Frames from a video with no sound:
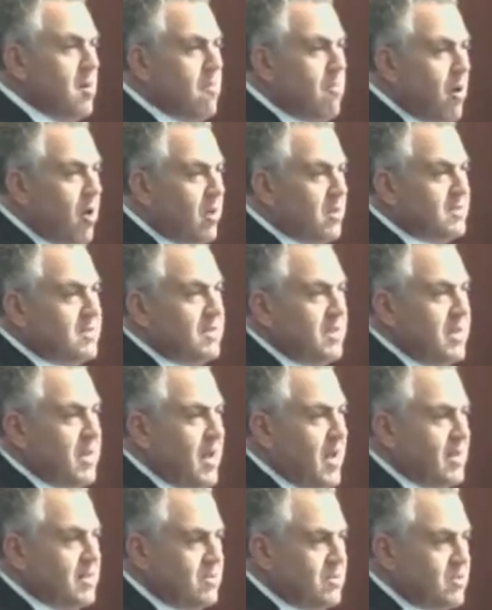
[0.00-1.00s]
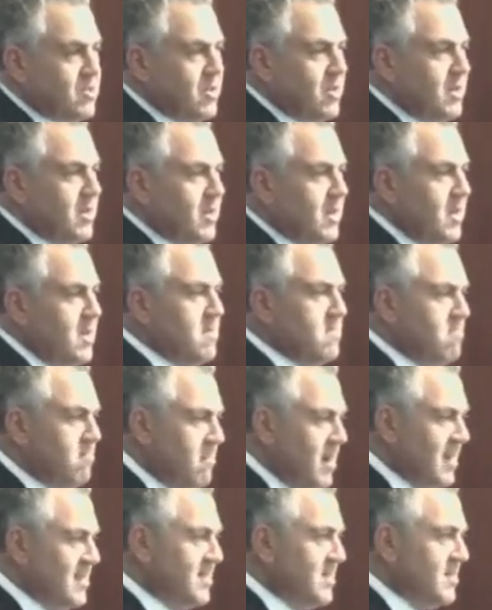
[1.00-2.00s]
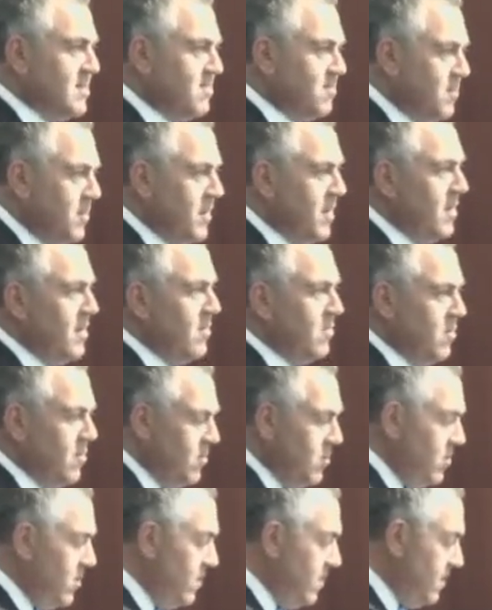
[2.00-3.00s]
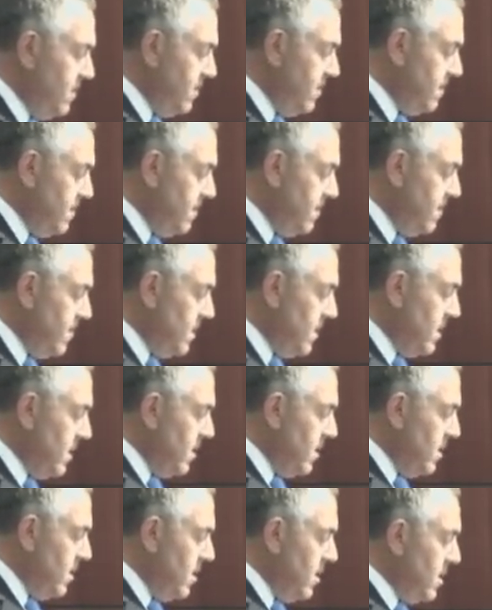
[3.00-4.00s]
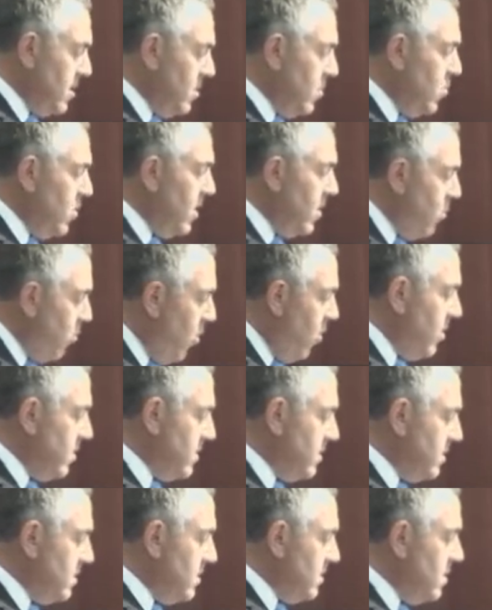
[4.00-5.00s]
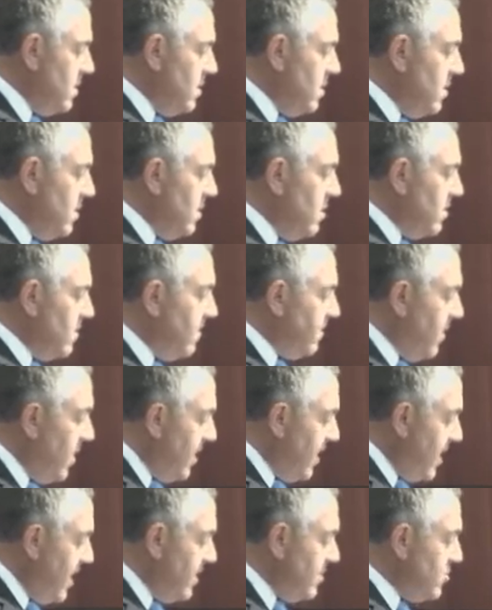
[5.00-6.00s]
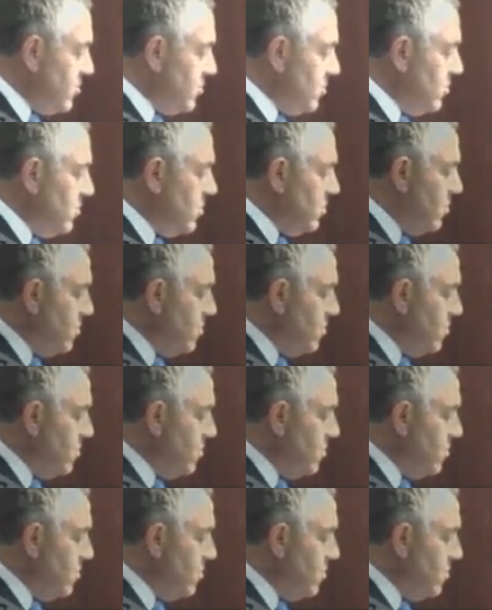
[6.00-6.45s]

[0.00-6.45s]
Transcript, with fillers: Policy uncertainty must be removed. We want the financial